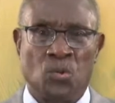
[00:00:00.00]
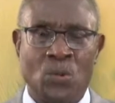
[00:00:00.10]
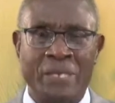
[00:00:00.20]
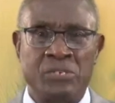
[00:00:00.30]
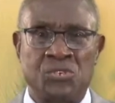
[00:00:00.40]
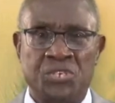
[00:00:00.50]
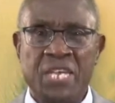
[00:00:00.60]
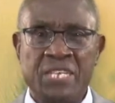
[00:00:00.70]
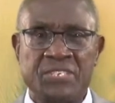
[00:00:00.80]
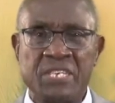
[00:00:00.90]
when
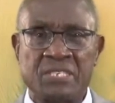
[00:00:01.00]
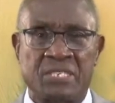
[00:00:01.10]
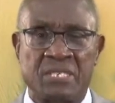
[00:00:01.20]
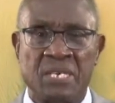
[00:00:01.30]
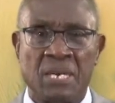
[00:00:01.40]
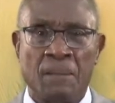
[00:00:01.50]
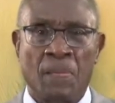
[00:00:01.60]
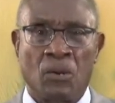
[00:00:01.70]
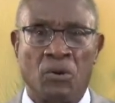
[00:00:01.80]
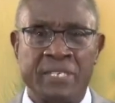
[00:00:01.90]
Jesus
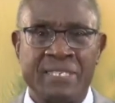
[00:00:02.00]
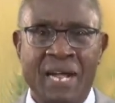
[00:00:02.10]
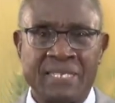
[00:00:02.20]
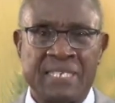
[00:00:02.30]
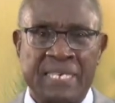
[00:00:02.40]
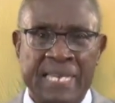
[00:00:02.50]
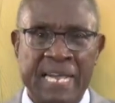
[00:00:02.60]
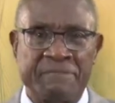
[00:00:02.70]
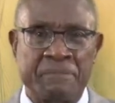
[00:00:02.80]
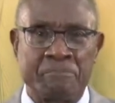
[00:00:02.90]
could not
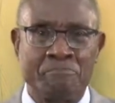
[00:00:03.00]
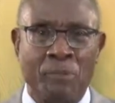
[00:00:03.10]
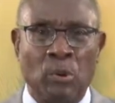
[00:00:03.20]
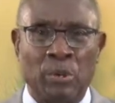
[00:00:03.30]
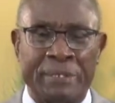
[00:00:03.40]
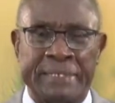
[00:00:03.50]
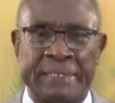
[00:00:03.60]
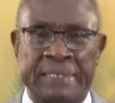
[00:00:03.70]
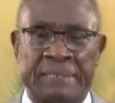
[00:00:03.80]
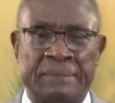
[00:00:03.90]
have
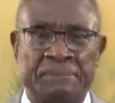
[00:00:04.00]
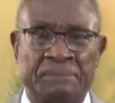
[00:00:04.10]
borne